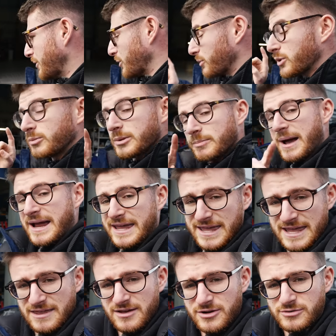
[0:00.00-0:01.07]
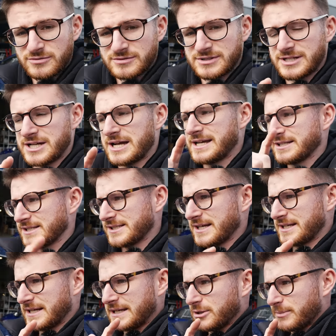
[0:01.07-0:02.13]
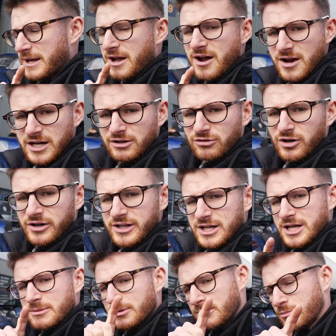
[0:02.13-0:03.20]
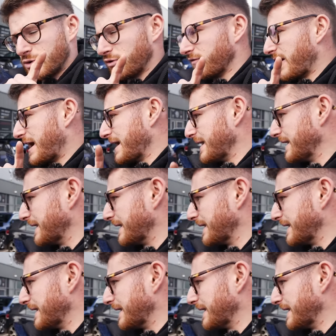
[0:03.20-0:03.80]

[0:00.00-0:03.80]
We will be back here though, as I said a little bit earlier on, more of that